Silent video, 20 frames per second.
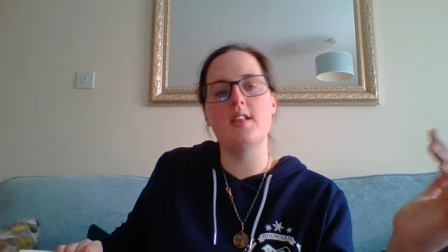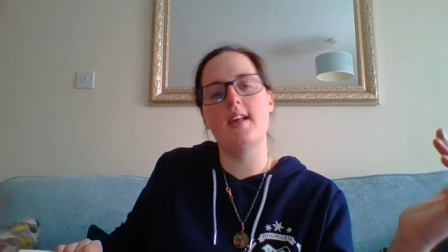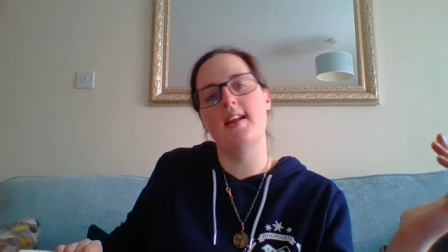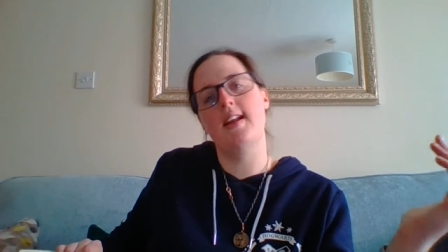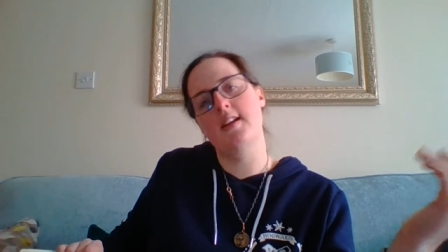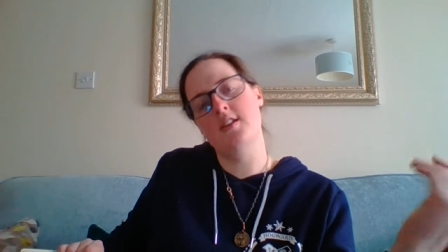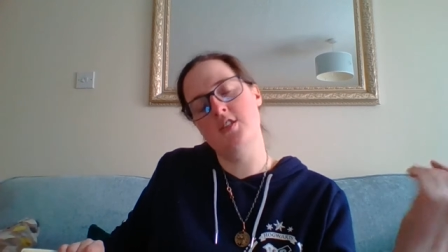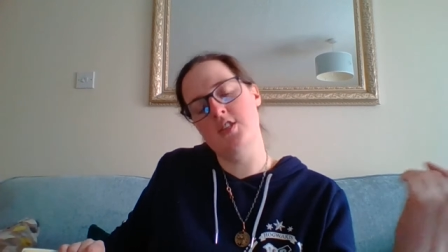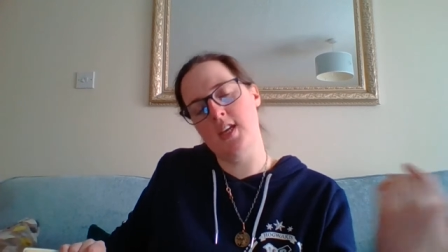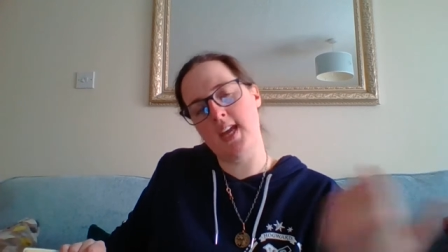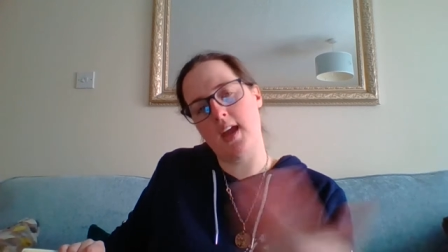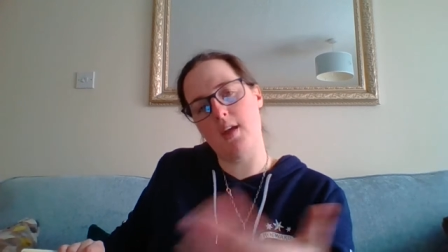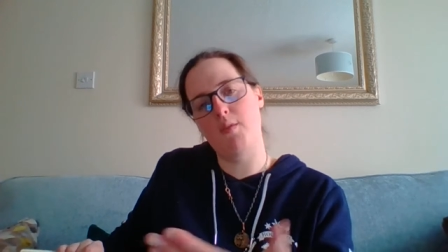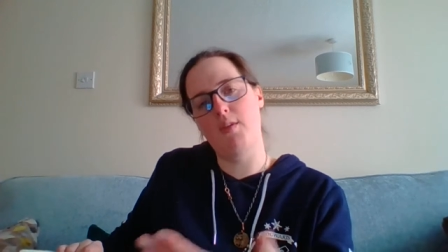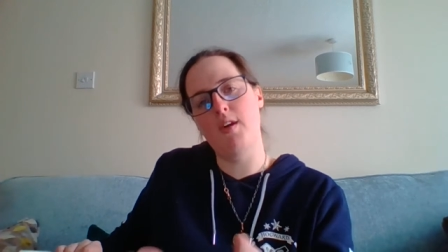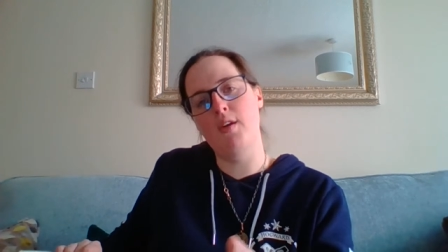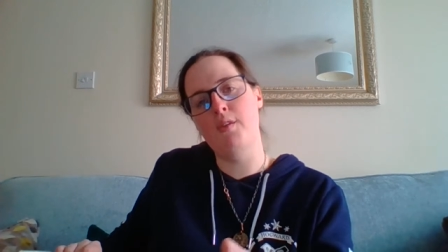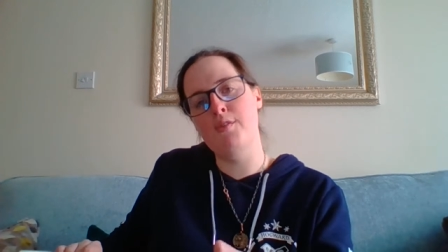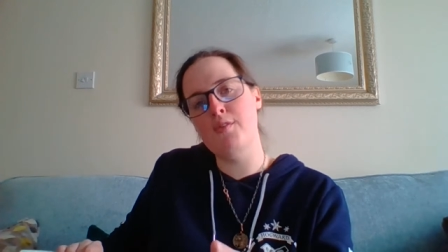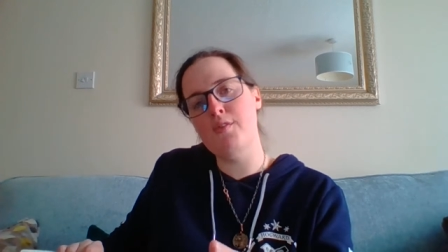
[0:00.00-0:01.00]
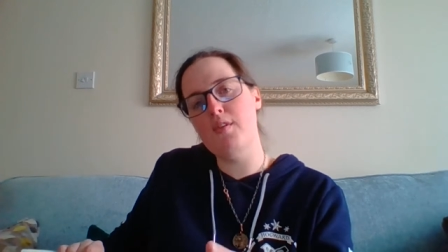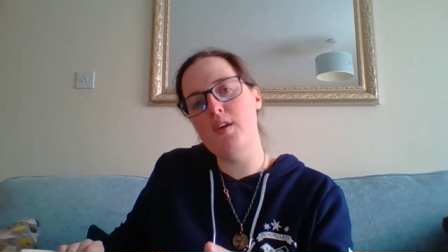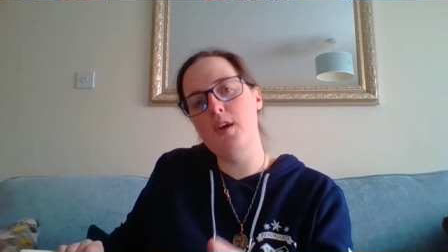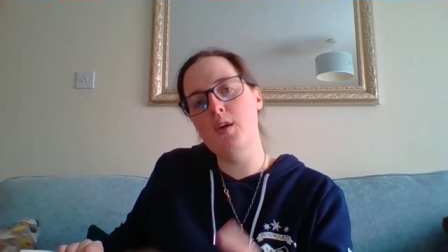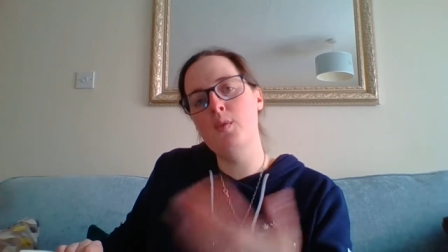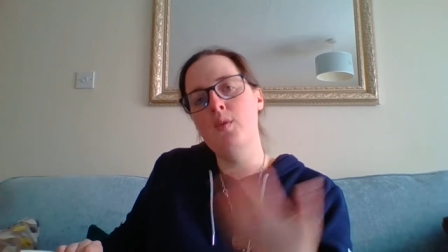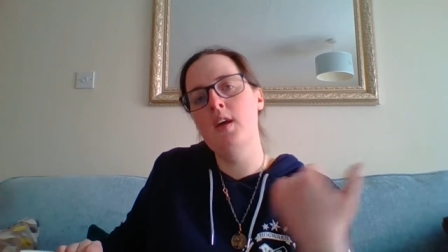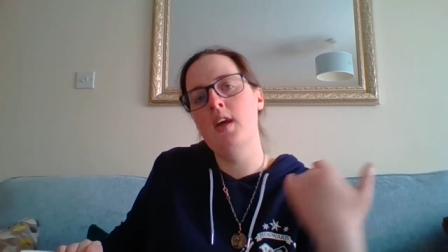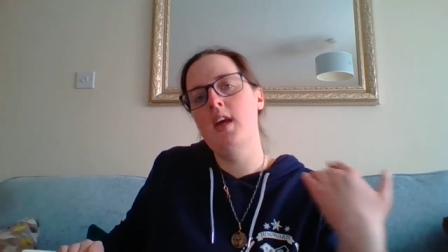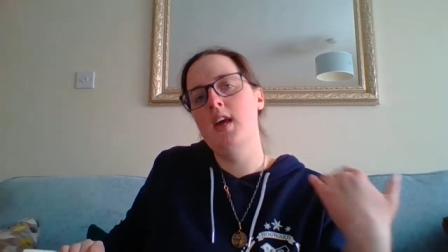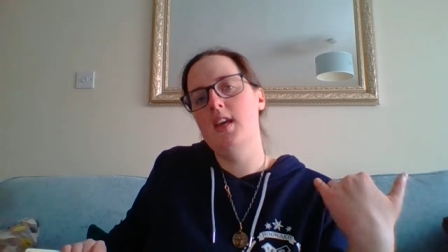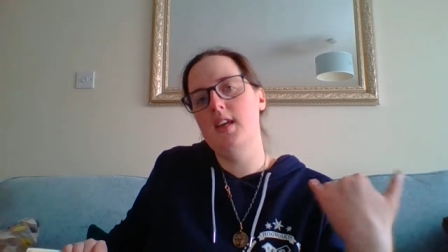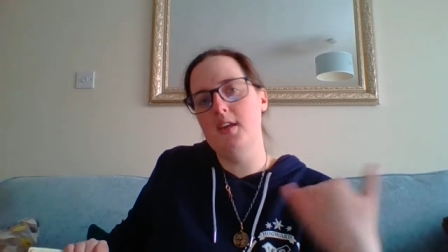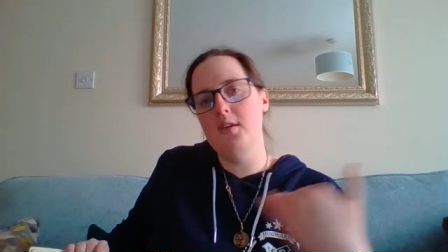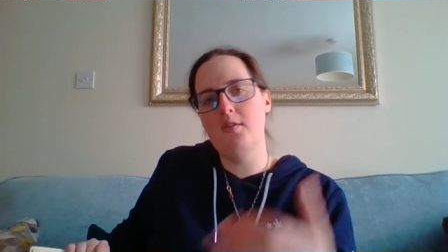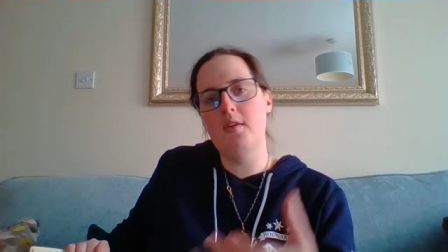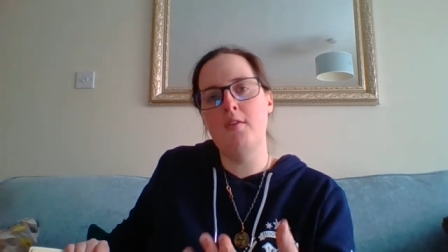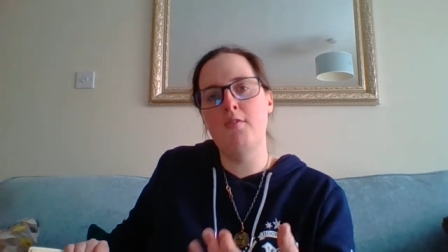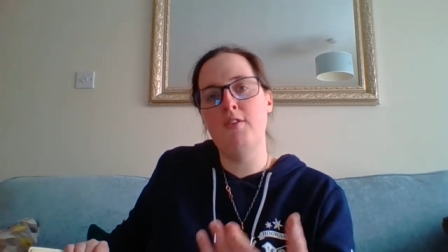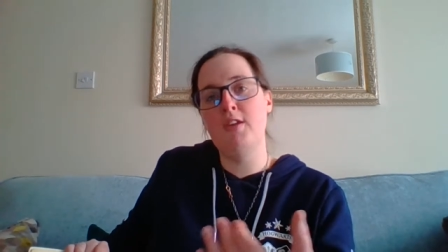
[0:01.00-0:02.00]
Then as you carry on through,
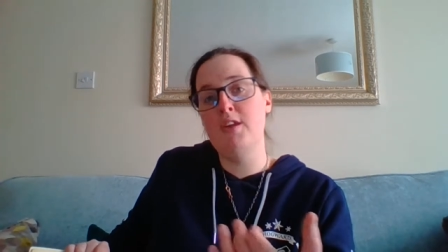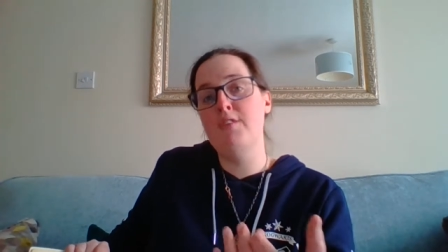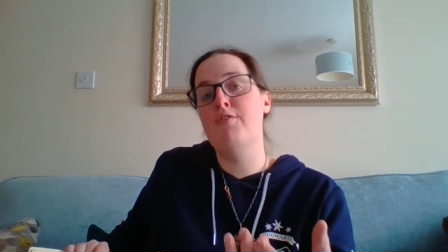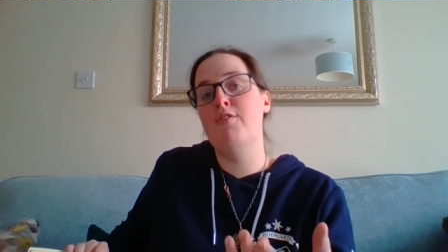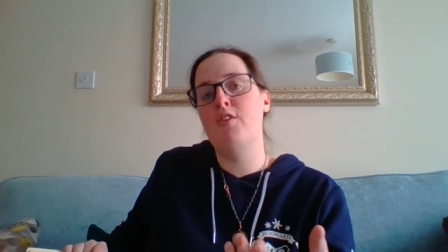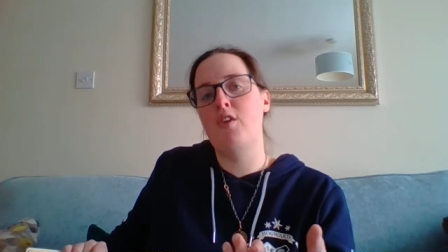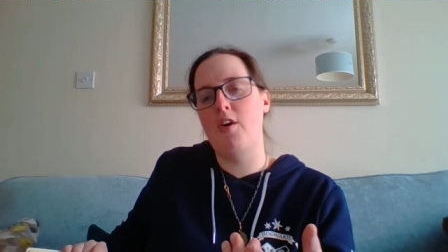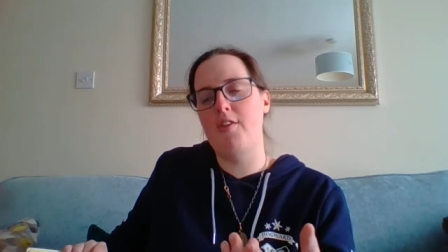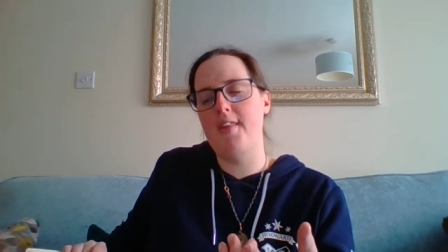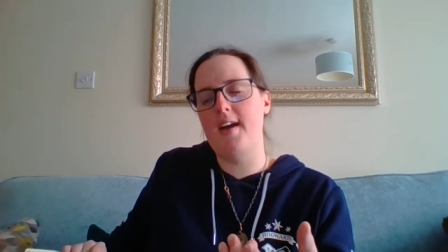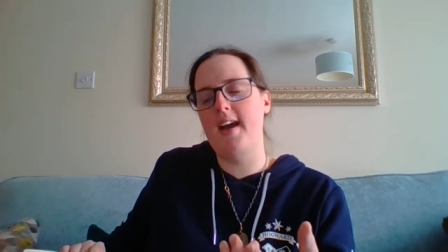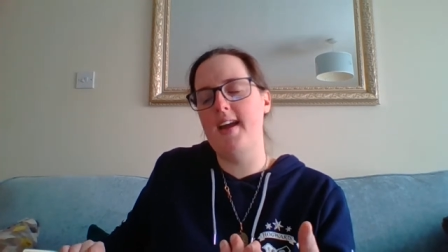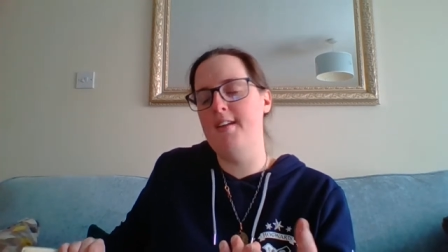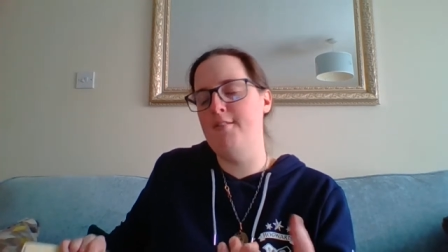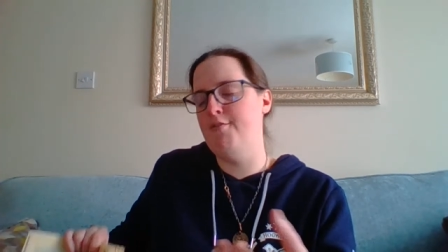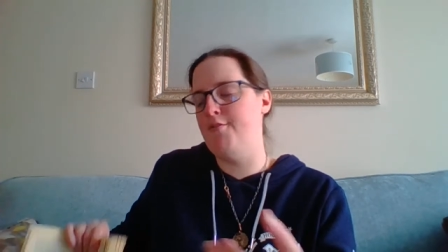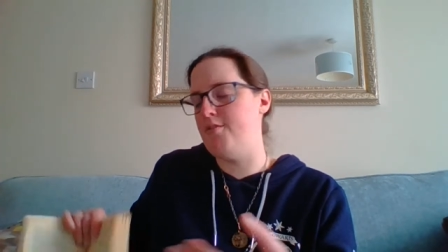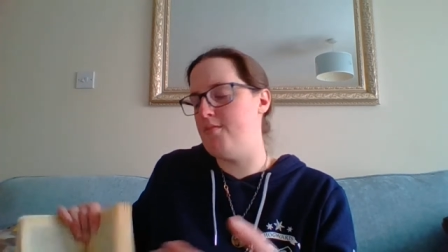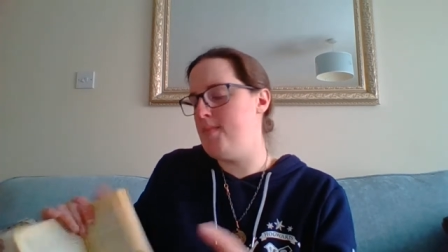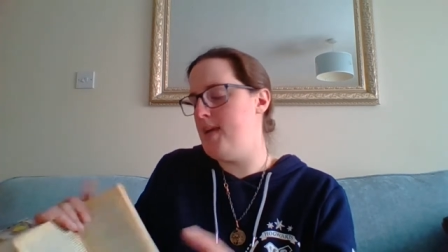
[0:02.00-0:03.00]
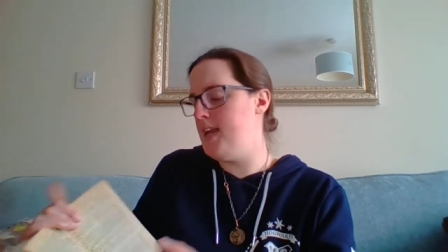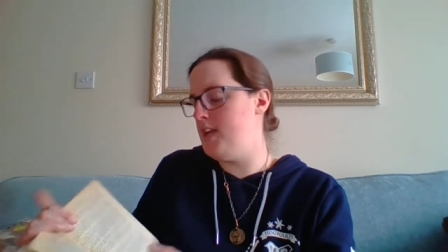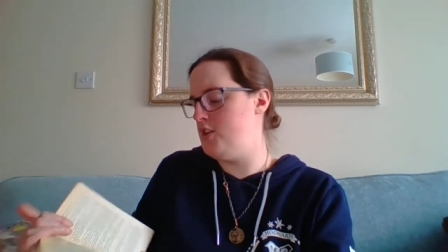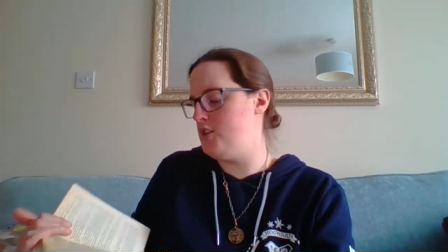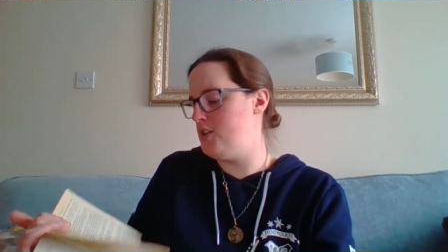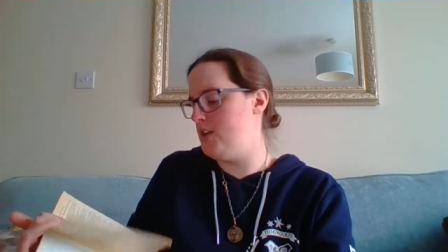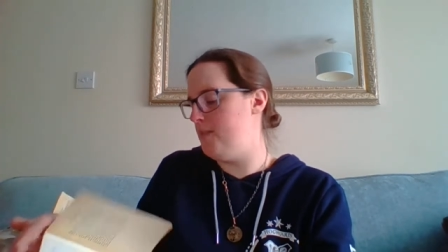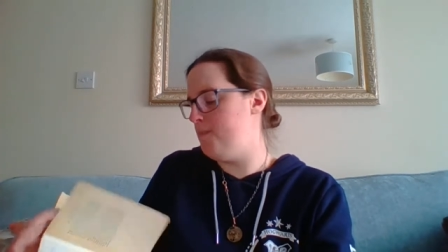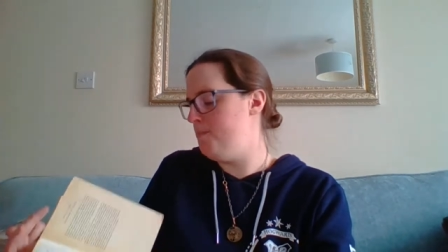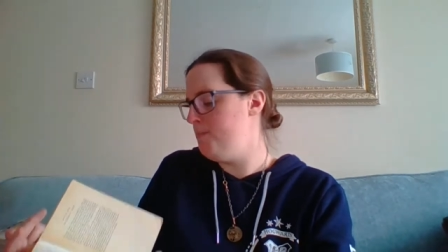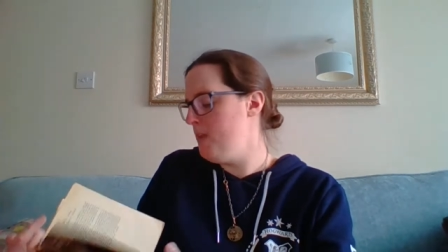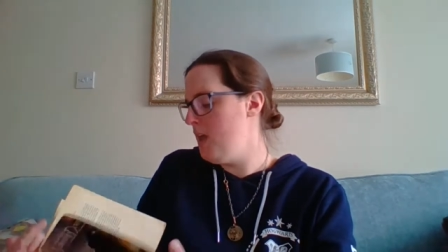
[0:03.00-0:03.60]
you know you've got that information.